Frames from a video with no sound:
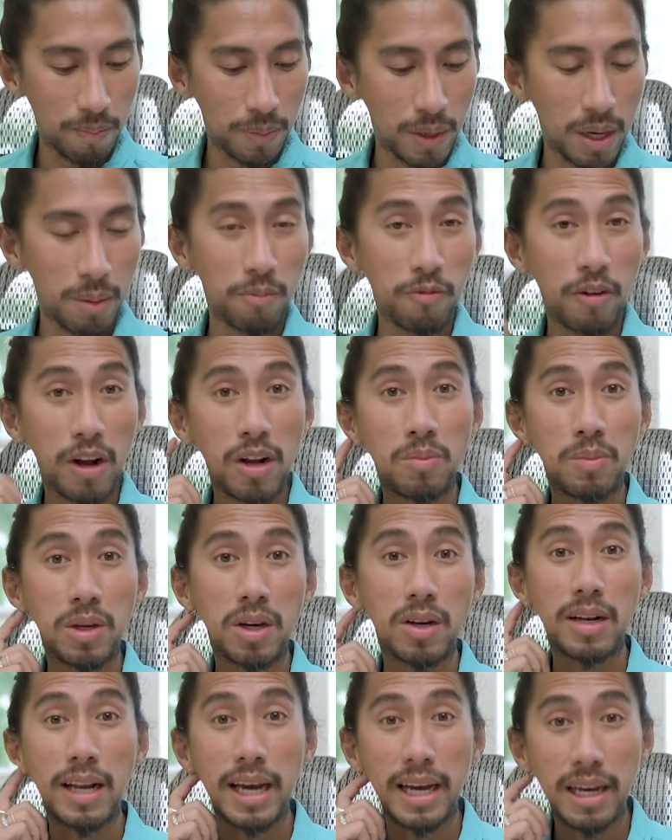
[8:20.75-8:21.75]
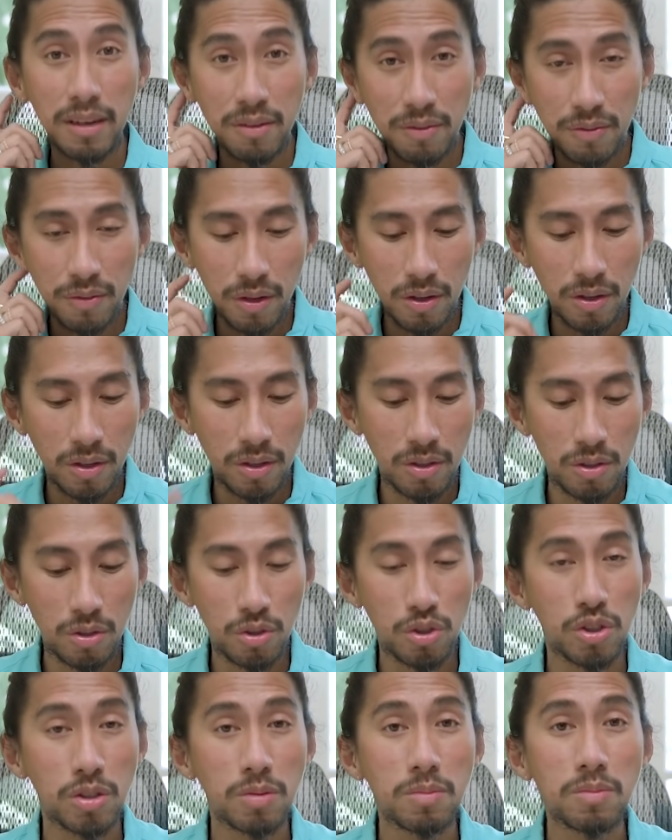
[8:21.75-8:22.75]
Um, follow me on live on
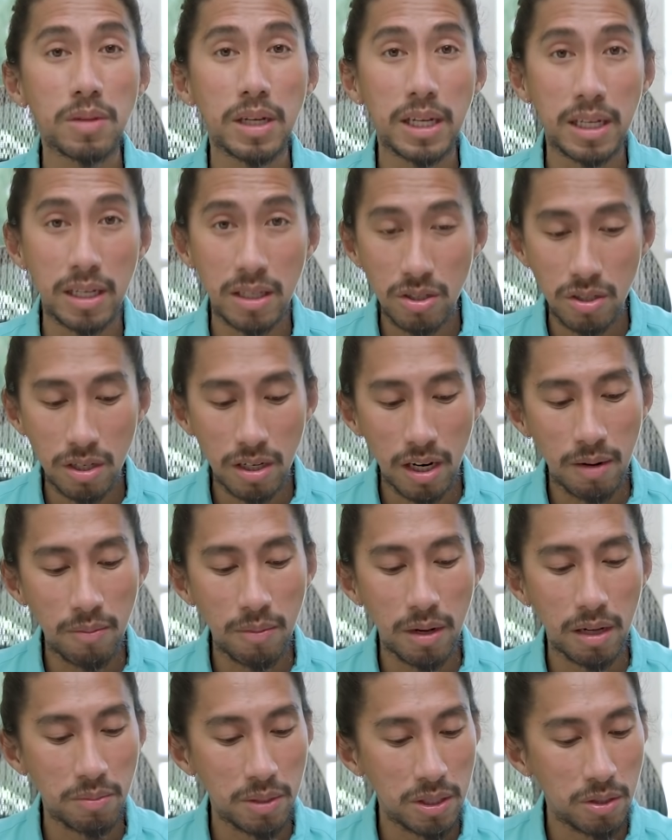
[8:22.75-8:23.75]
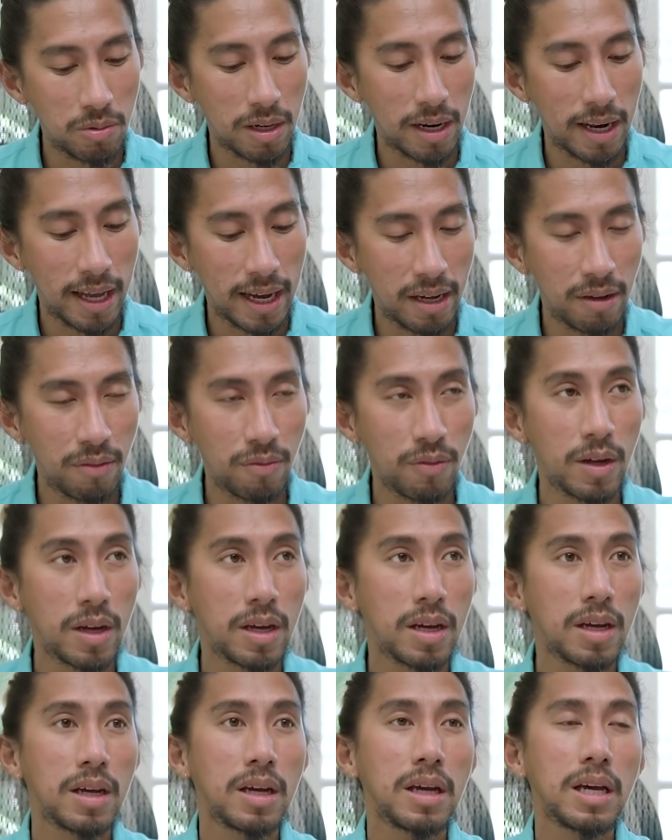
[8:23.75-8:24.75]
YouTube and Instagram. I'll be doing live
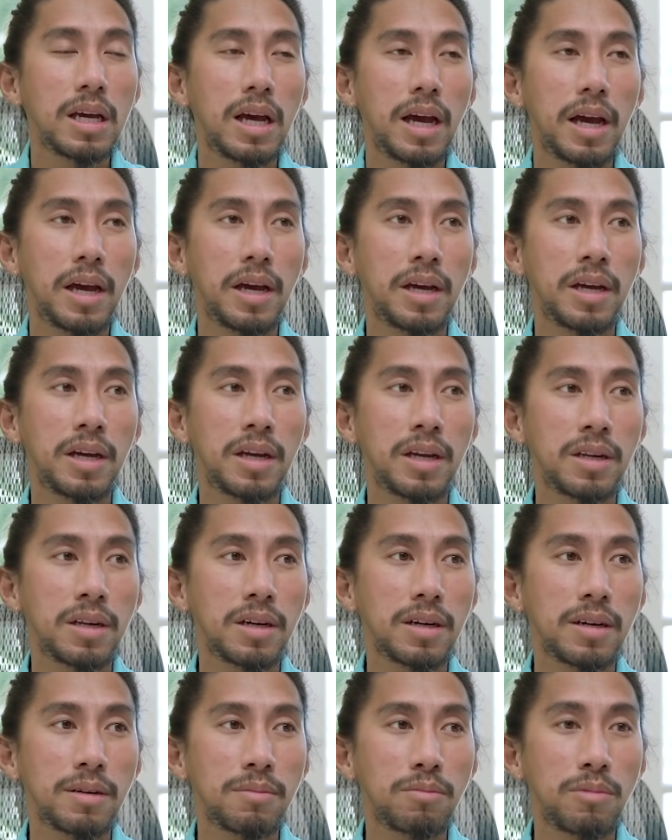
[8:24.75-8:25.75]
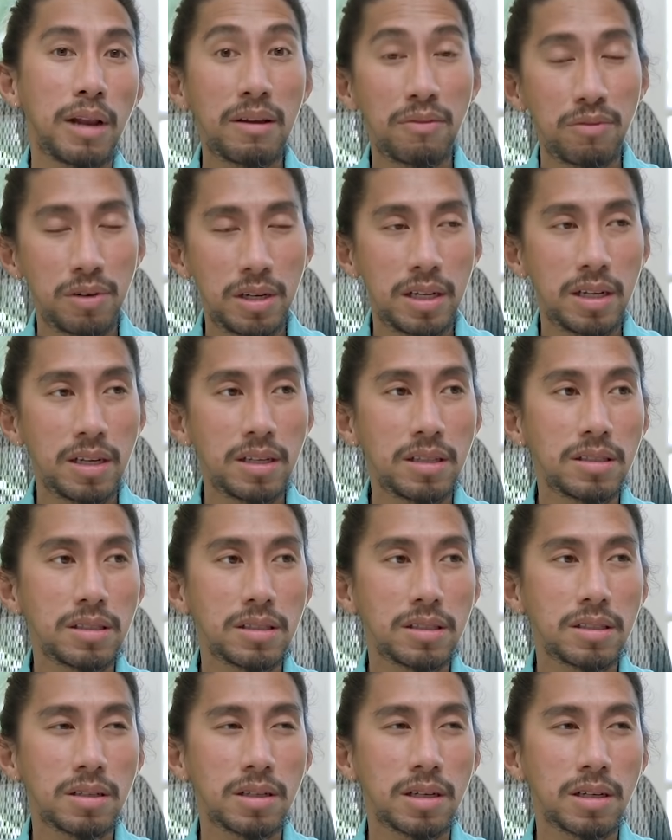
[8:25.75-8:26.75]
and um, live
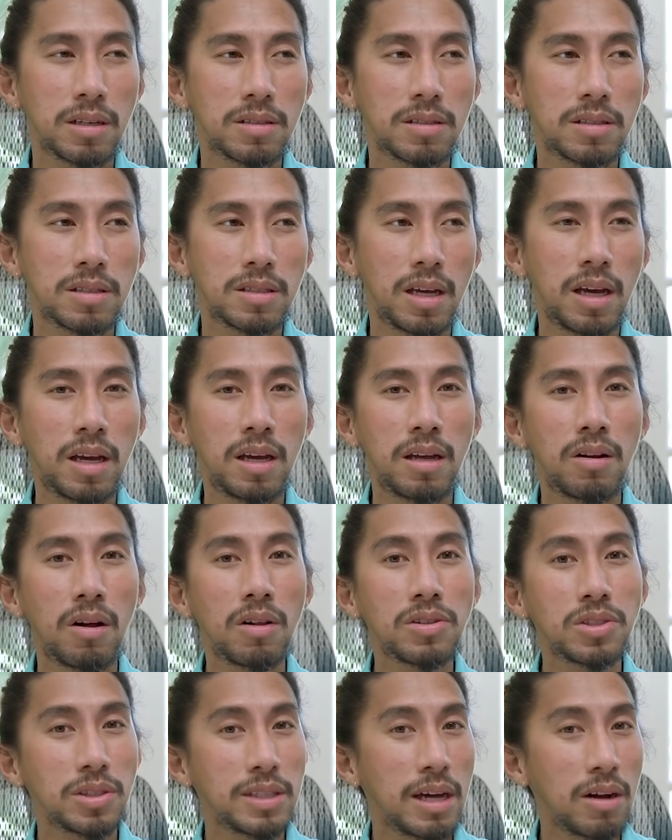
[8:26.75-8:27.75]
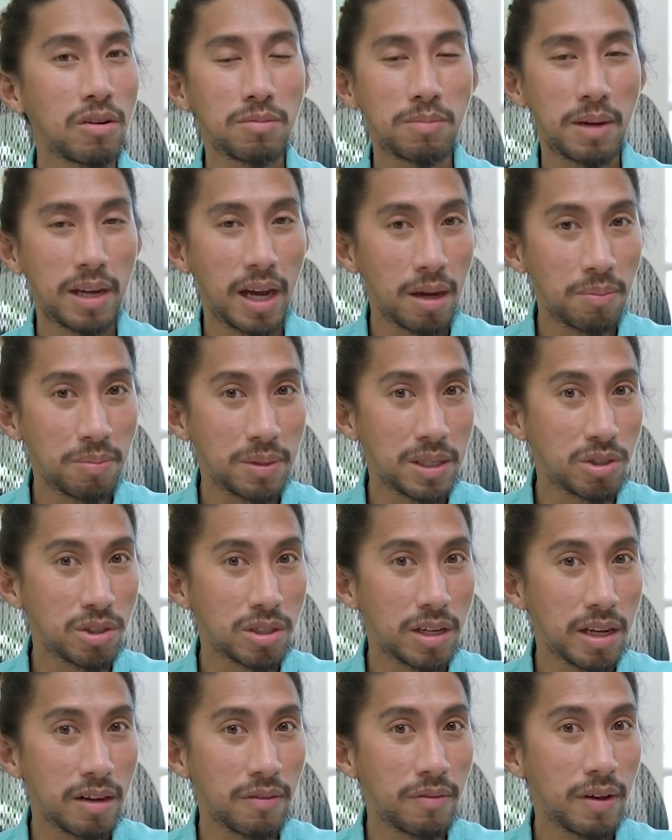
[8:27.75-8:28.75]
readings. What else? And also download my app,
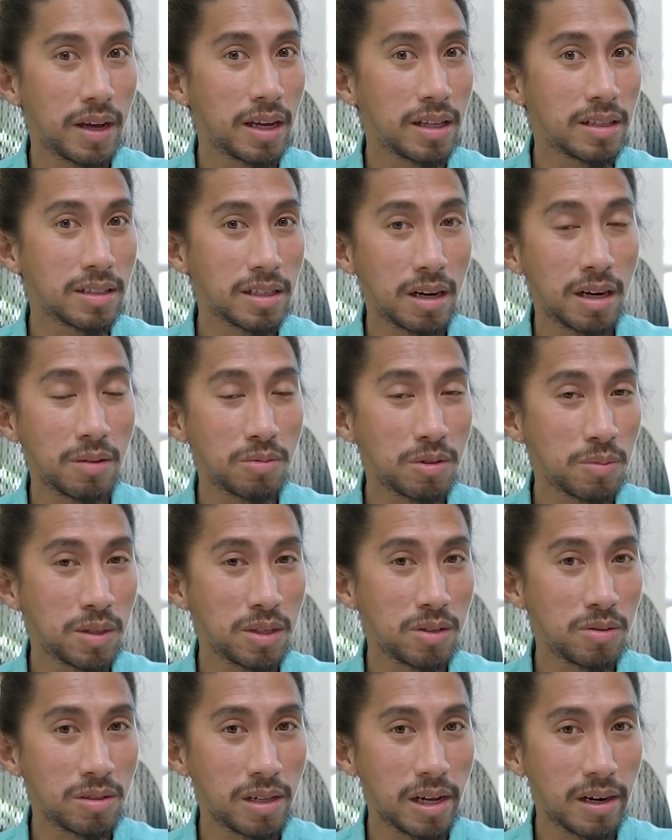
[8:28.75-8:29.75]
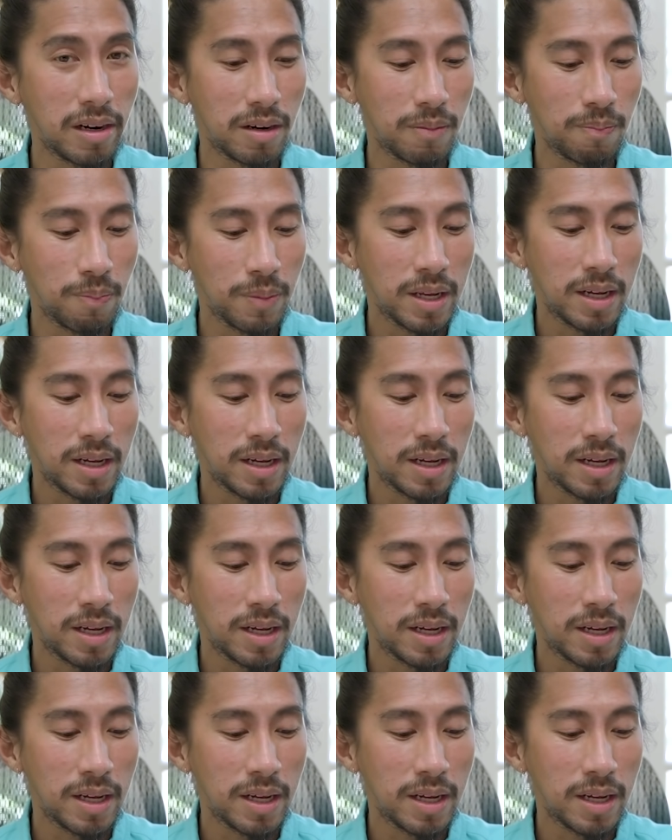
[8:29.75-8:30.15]
Eat Love, and sign up to my newsletter.